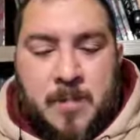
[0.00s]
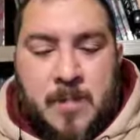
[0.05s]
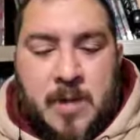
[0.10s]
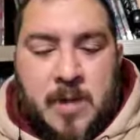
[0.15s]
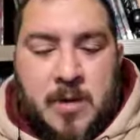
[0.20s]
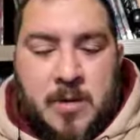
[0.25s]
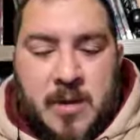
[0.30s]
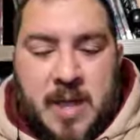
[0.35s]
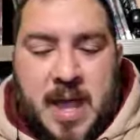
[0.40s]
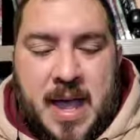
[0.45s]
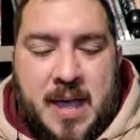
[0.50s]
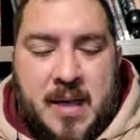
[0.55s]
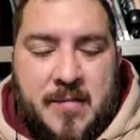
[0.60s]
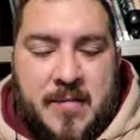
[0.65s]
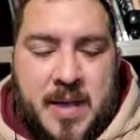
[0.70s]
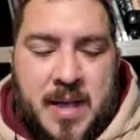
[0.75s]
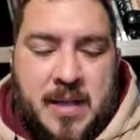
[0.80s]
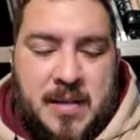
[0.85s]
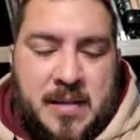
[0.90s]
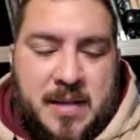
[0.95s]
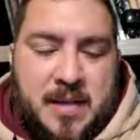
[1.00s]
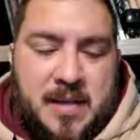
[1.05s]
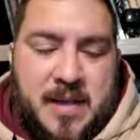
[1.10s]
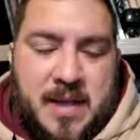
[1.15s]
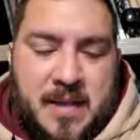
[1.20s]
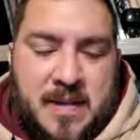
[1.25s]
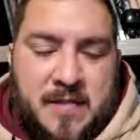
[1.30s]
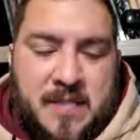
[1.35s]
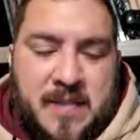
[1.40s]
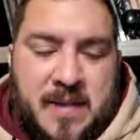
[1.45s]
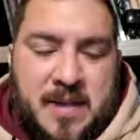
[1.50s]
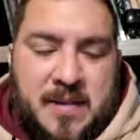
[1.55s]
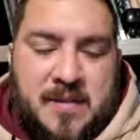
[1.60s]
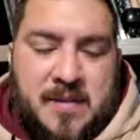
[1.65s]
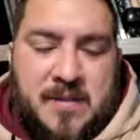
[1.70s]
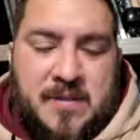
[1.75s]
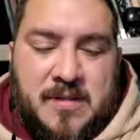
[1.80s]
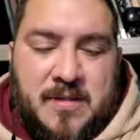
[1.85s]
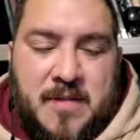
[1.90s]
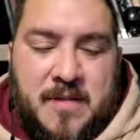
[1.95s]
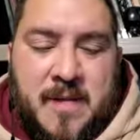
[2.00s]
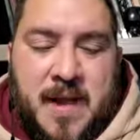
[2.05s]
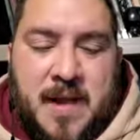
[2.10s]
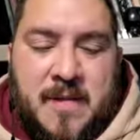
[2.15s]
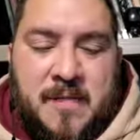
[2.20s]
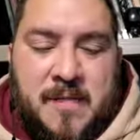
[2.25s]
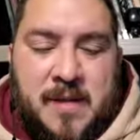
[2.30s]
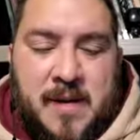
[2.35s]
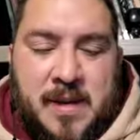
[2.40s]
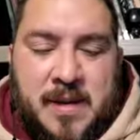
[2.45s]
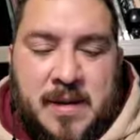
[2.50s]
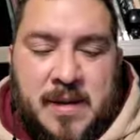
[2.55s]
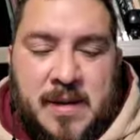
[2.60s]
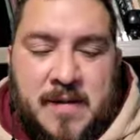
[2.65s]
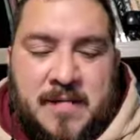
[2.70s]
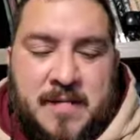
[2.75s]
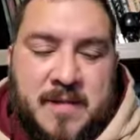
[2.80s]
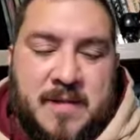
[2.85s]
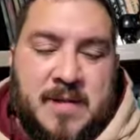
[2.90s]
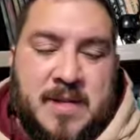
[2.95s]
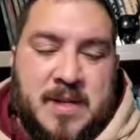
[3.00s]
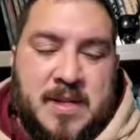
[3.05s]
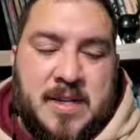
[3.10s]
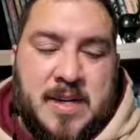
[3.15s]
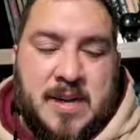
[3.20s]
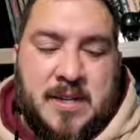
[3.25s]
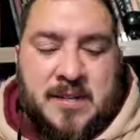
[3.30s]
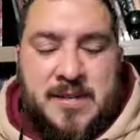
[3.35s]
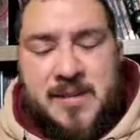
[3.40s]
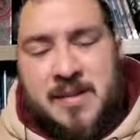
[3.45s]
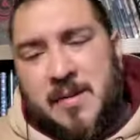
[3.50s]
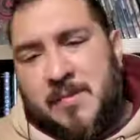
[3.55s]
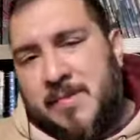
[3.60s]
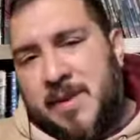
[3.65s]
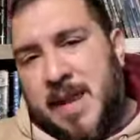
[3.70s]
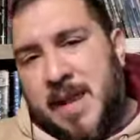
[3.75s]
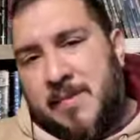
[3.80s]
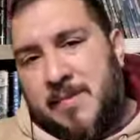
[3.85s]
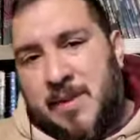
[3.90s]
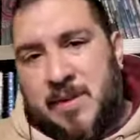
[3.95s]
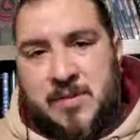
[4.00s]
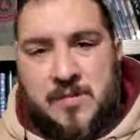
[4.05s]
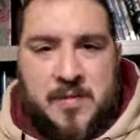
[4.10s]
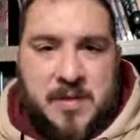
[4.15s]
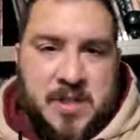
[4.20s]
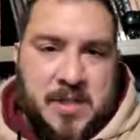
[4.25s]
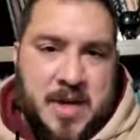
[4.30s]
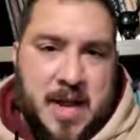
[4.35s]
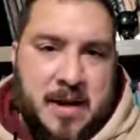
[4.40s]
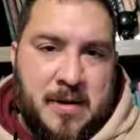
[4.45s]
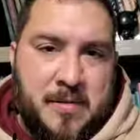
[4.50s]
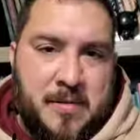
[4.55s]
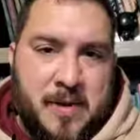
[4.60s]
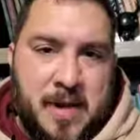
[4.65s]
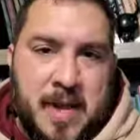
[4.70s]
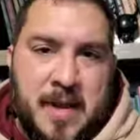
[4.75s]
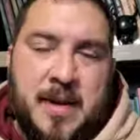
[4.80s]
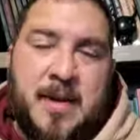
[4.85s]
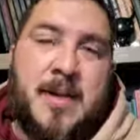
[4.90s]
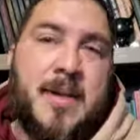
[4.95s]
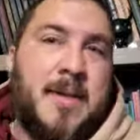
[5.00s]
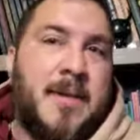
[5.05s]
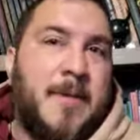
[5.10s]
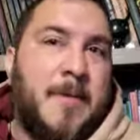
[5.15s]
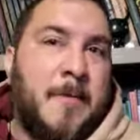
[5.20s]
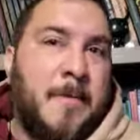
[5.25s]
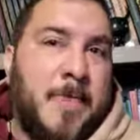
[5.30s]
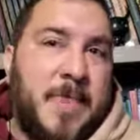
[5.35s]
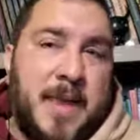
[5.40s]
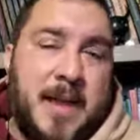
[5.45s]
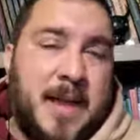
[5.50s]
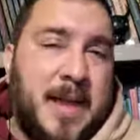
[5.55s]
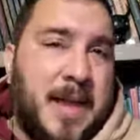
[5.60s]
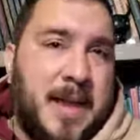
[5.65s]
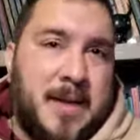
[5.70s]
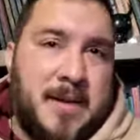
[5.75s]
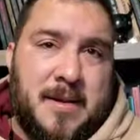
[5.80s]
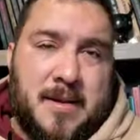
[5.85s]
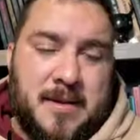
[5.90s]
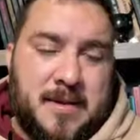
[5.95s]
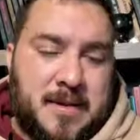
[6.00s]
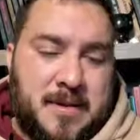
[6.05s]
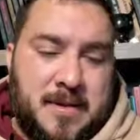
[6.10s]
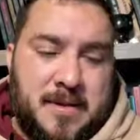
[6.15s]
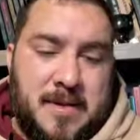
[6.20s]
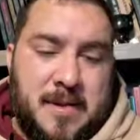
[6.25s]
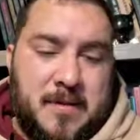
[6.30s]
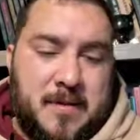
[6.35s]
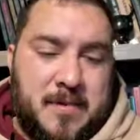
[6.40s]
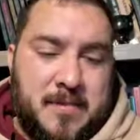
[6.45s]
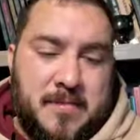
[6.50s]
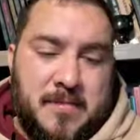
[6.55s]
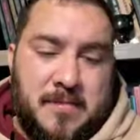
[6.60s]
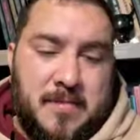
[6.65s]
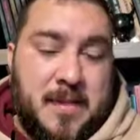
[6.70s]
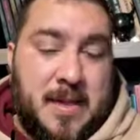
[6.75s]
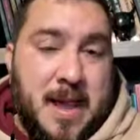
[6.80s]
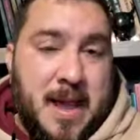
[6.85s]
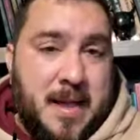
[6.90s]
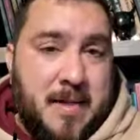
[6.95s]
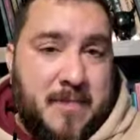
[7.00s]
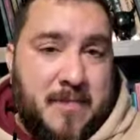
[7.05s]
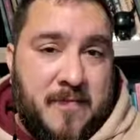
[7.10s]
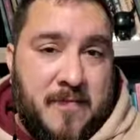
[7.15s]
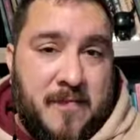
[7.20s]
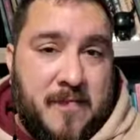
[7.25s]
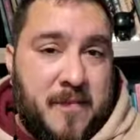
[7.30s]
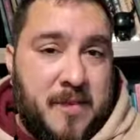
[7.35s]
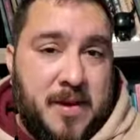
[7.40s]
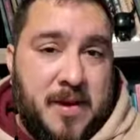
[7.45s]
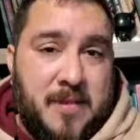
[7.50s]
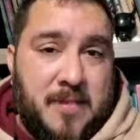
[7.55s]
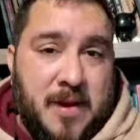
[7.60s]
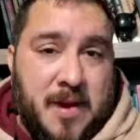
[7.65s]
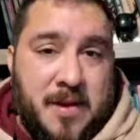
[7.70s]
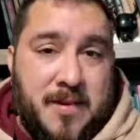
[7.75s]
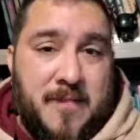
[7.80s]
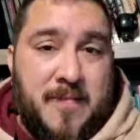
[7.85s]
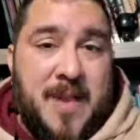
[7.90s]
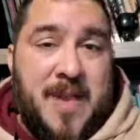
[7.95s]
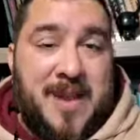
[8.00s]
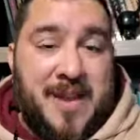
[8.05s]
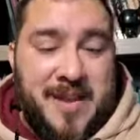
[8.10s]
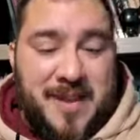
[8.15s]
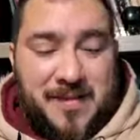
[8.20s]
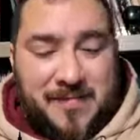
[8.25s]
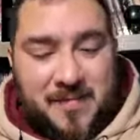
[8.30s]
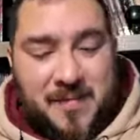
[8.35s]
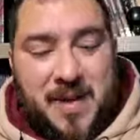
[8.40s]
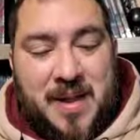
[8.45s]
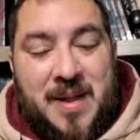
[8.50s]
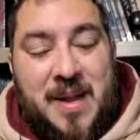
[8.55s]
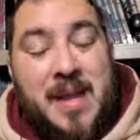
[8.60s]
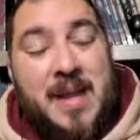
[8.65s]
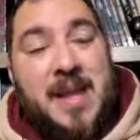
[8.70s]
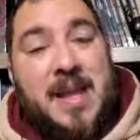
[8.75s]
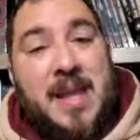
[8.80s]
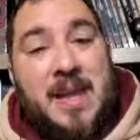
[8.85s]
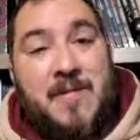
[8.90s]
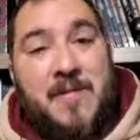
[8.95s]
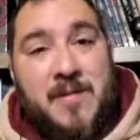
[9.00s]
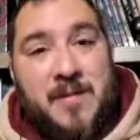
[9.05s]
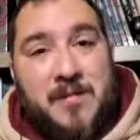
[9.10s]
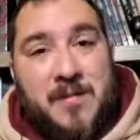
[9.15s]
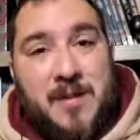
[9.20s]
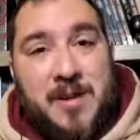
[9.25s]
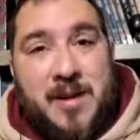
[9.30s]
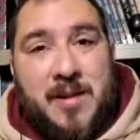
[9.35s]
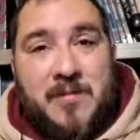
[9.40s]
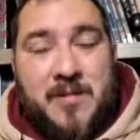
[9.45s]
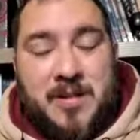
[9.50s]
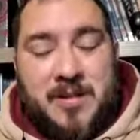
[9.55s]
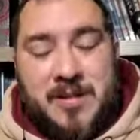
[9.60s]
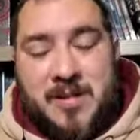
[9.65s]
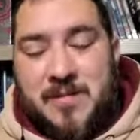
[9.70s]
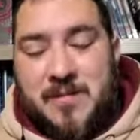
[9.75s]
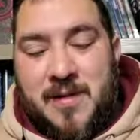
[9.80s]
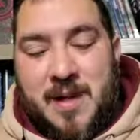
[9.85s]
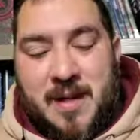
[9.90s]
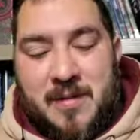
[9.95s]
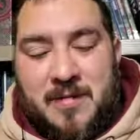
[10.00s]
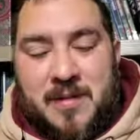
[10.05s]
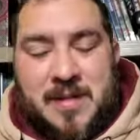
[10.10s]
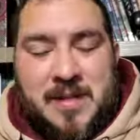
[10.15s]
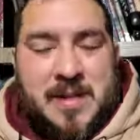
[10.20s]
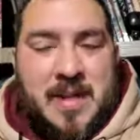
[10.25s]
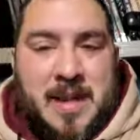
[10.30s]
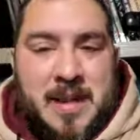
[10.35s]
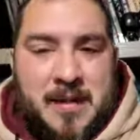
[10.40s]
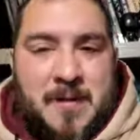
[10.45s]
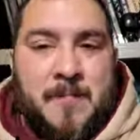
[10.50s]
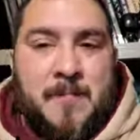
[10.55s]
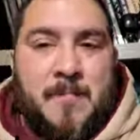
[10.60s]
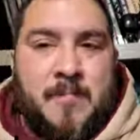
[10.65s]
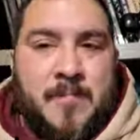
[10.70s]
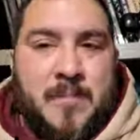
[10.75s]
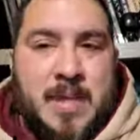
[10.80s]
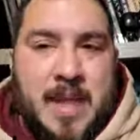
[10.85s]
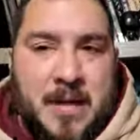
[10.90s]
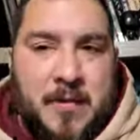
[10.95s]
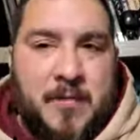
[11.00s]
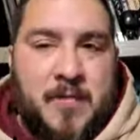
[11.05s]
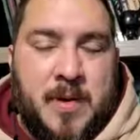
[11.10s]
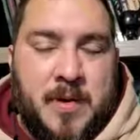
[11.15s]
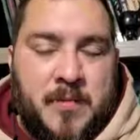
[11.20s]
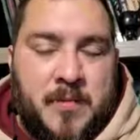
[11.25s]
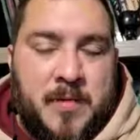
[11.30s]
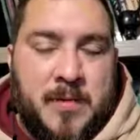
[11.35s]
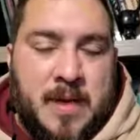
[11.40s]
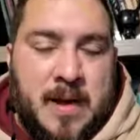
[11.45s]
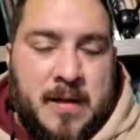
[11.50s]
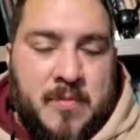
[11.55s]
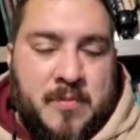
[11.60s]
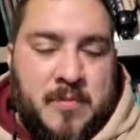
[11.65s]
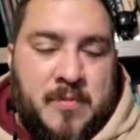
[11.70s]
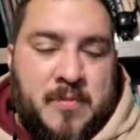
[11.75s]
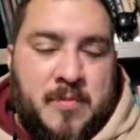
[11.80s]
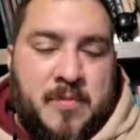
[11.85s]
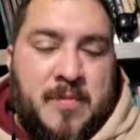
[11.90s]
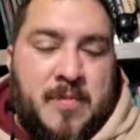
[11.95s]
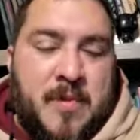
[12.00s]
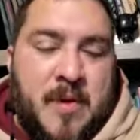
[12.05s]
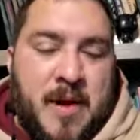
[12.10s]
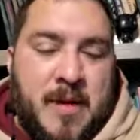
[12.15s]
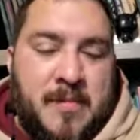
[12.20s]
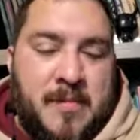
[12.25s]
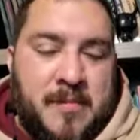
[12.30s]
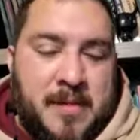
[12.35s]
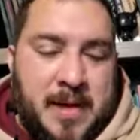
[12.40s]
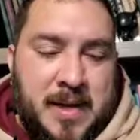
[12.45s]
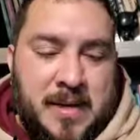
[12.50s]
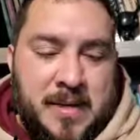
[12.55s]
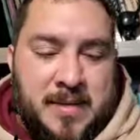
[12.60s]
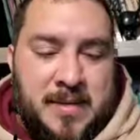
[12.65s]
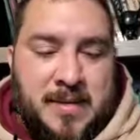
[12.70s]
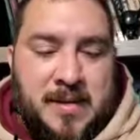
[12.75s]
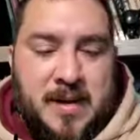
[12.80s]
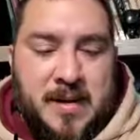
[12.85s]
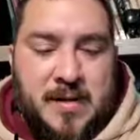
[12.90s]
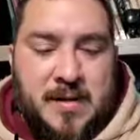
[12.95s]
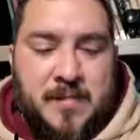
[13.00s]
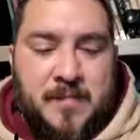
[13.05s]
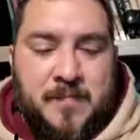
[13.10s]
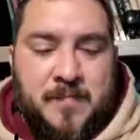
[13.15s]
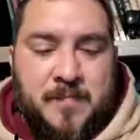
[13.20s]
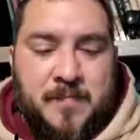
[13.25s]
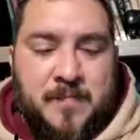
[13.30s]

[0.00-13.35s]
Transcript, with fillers: you can be in the thick of things and survive well enough to dish out some damage with Shadow Blade. Again, it's still not fully recommended, but if you really want to, I would say that would be one that I would probably consider.